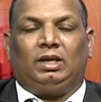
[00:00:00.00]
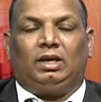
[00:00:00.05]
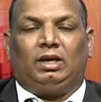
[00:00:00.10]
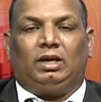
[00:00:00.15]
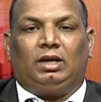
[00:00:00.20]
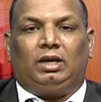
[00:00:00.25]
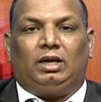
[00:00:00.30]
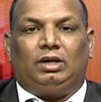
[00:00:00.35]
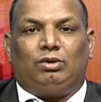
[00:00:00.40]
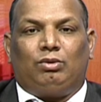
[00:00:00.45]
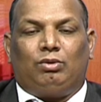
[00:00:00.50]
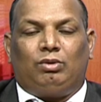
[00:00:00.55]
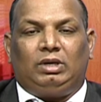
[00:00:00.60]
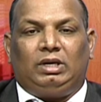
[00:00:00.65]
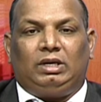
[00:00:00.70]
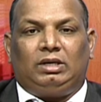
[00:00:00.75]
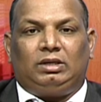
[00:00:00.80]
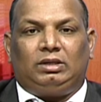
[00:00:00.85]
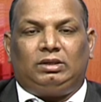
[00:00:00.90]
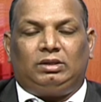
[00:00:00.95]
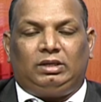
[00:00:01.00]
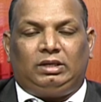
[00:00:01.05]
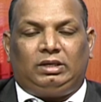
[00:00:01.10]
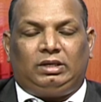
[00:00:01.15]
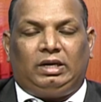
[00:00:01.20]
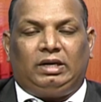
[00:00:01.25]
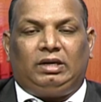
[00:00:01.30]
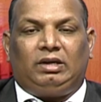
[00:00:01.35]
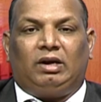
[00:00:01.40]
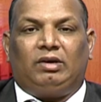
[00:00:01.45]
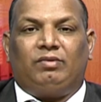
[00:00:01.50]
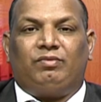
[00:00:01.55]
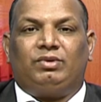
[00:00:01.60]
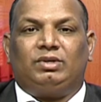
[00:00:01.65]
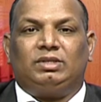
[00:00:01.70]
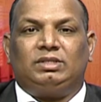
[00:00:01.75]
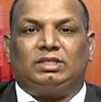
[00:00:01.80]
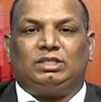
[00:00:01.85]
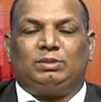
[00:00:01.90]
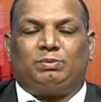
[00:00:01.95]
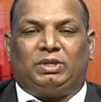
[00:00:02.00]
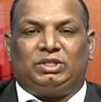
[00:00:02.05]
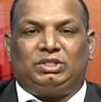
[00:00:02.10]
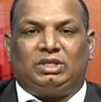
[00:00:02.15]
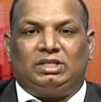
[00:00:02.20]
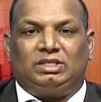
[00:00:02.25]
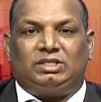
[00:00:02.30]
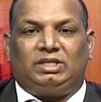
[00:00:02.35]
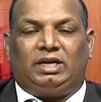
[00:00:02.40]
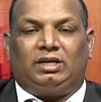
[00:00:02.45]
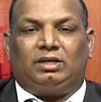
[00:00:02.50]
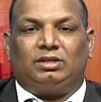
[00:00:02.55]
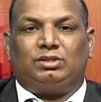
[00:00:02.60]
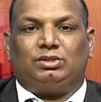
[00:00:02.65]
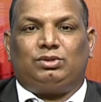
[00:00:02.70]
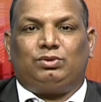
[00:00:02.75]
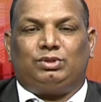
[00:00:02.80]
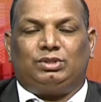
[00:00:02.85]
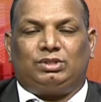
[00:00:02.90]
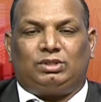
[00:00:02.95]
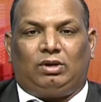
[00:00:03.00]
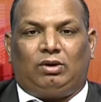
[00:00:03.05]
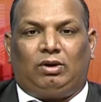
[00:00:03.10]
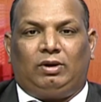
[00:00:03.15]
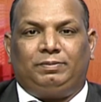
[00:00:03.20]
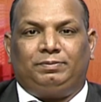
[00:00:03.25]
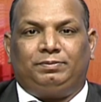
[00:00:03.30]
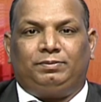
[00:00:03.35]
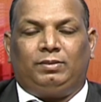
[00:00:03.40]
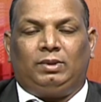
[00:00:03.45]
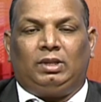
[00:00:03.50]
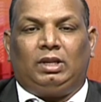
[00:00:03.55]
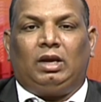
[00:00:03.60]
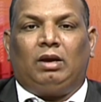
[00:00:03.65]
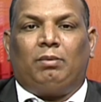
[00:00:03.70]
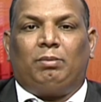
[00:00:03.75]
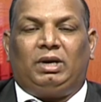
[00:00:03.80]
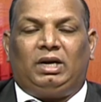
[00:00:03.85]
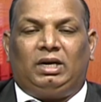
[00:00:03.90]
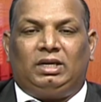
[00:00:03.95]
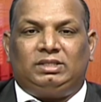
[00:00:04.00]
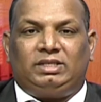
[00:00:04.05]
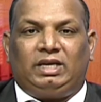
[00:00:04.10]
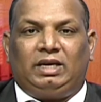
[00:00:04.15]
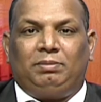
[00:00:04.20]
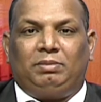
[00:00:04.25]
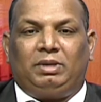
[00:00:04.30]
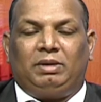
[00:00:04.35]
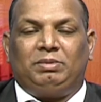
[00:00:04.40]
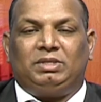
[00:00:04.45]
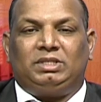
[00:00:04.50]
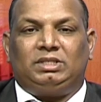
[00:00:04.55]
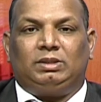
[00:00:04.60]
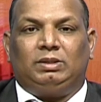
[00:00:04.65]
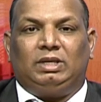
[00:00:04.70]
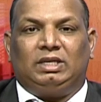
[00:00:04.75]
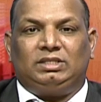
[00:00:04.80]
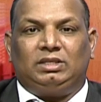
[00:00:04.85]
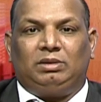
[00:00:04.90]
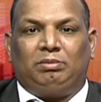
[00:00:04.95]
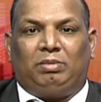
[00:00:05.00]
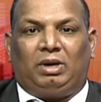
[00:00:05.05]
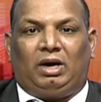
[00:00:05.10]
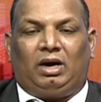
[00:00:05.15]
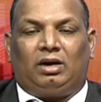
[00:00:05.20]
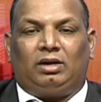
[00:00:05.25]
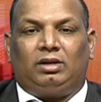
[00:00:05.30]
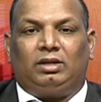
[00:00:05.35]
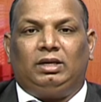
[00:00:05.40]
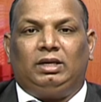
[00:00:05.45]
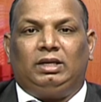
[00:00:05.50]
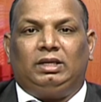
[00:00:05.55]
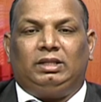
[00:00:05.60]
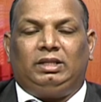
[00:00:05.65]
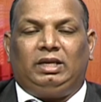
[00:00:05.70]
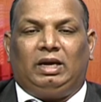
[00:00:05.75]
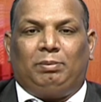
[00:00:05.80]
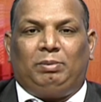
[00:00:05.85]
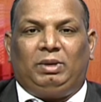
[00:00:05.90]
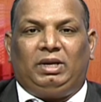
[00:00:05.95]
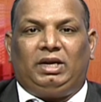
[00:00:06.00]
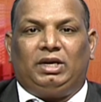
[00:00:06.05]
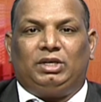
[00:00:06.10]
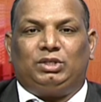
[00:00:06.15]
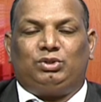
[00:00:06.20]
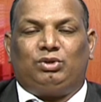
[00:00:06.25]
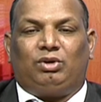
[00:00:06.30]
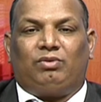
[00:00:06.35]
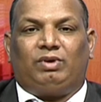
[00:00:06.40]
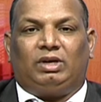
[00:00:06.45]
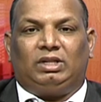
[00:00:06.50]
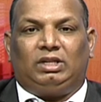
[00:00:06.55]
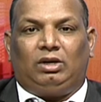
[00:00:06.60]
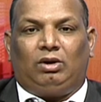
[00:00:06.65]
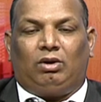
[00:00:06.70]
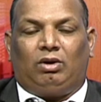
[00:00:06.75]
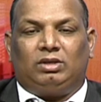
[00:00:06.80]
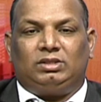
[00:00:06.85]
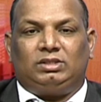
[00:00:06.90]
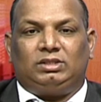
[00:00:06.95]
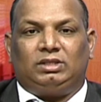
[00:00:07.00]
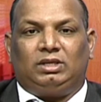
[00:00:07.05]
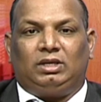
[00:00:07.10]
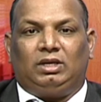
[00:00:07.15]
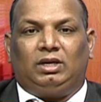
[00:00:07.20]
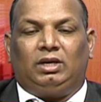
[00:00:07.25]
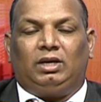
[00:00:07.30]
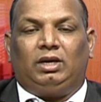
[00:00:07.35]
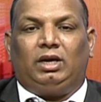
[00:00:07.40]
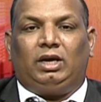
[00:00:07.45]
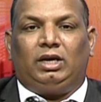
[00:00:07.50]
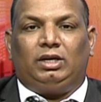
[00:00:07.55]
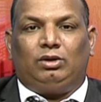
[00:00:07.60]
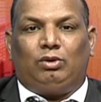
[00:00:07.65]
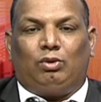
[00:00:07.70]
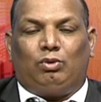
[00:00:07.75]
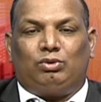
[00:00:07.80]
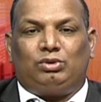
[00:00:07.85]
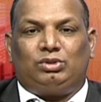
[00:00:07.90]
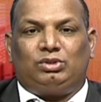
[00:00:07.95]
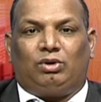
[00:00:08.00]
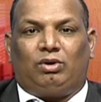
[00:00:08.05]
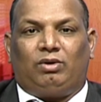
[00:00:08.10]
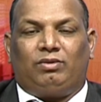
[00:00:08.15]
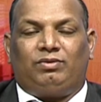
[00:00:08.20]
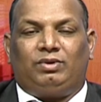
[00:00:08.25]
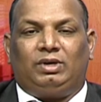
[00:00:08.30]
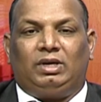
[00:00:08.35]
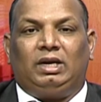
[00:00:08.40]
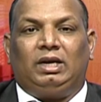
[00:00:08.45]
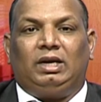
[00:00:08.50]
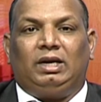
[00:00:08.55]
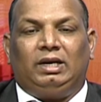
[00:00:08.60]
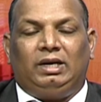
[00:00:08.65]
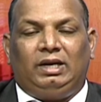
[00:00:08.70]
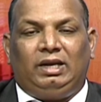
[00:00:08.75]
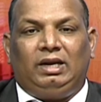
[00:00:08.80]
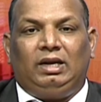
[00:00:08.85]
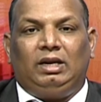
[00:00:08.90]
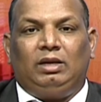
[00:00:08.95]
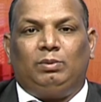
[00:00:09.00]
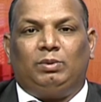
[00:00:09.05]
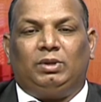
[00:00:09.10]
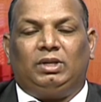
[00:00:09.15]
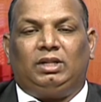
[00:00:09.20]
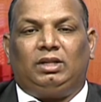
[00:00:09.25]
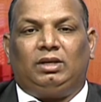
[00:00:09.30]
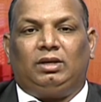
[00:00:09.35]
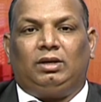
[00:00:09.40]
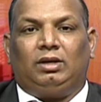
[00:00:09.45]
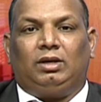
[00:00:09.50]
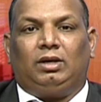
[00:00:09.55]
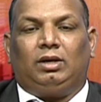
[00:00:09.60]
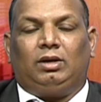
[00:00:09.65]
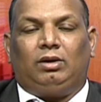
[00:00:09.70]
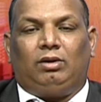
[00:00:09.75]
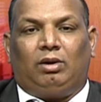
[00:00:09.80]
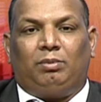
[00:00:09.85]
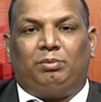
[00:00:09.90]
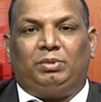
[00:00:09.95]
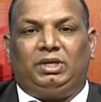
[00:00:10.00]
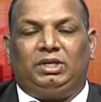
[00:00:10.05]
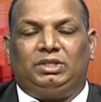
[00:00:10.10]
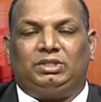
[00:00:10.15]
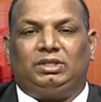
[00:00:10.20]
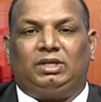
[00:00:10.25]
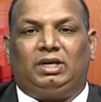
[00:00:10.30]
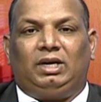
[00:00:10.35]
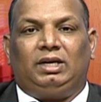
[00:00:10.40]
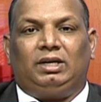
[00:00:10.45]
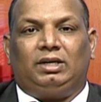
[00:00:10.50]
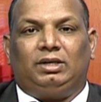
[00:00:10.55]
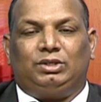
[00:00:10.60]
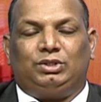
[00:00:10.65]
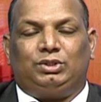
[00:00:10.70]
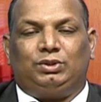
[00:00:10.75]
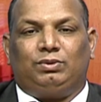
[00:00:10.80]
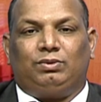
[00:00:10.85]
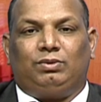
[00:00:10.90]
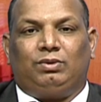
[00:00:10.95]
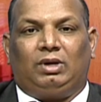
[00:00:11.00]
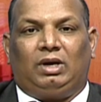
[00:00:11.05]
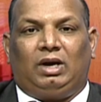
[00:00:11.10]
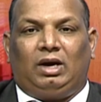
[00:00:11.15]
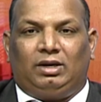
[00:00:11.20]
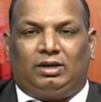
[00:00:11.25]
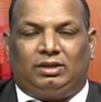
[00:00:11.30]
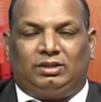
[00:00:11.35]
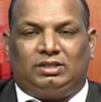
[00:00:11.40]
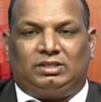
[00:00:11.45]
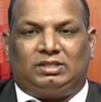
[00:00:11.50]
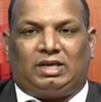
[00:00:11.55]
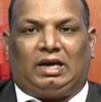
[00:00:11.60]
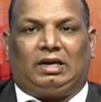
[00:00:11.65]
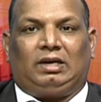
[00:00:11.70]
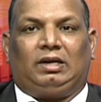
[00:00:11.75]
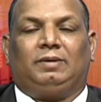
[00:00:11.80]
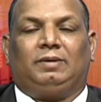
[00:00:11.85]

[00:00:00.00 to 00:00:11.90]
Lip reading: It confers a special status to this law, but at the same time it doesn't bar the application of other laws in course of dealing with competition related issue under this Act.